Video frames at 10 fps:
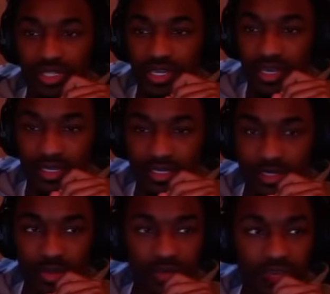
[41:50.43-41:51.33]
today.
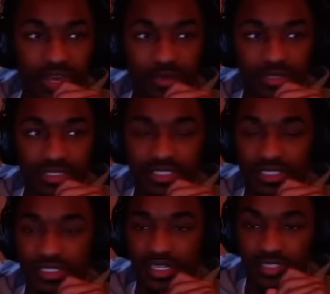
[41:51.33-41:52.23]
The wealth gap was
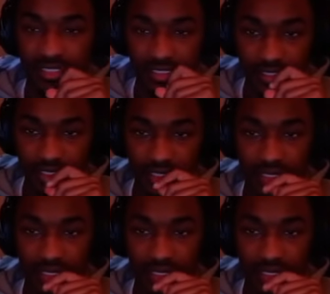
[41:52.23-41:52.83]
disgusting.